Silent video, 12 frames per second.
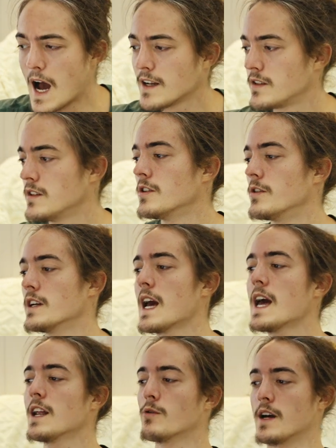Itinerary.
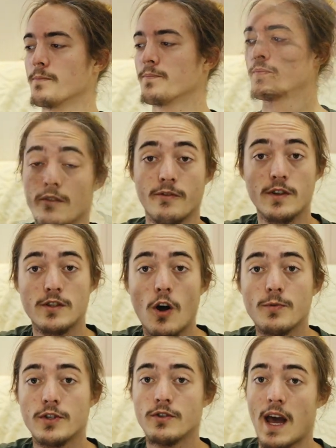Anyway, the first
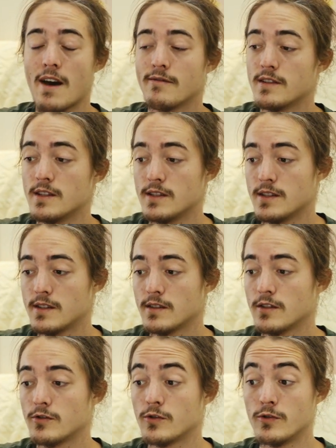option you have is
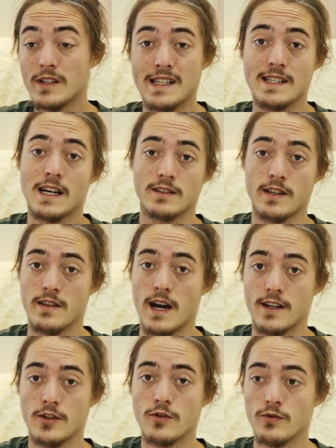to do exactly
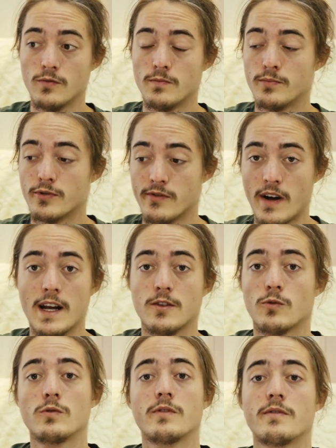that. You provide
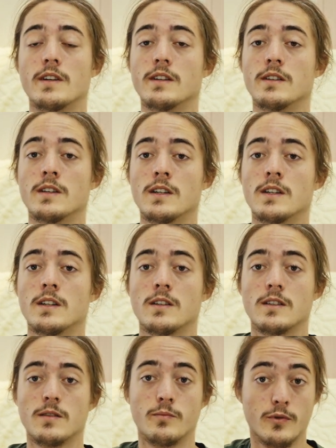all of the
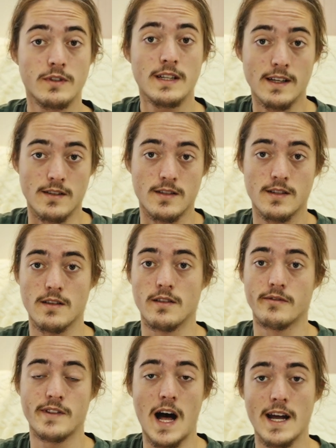book tickets, the
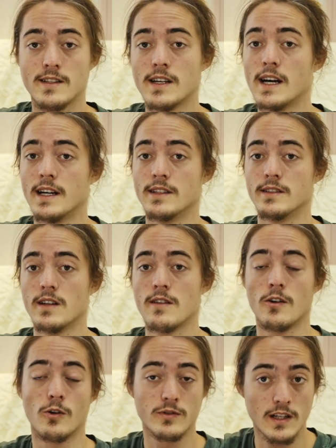flight and
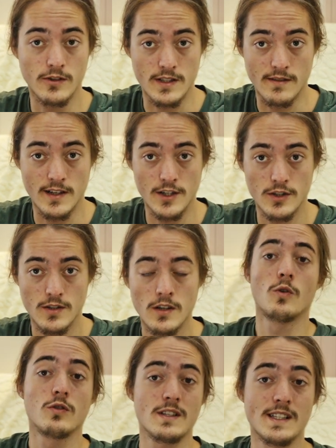the hotel reservations.
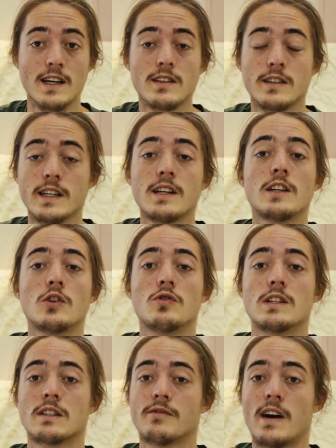Or secondly, you
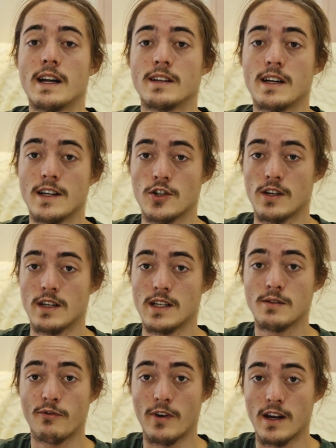just find a
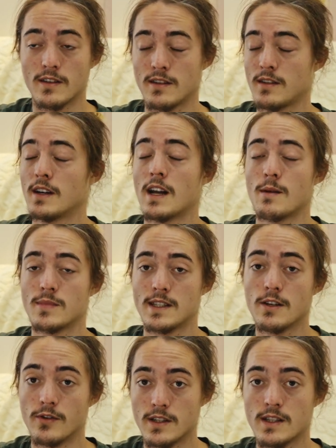Chinese friend, and I'm
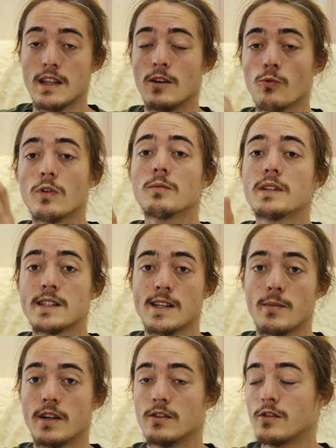serious, and there will be
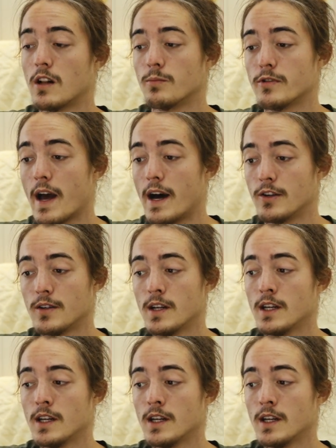somebody to help you out.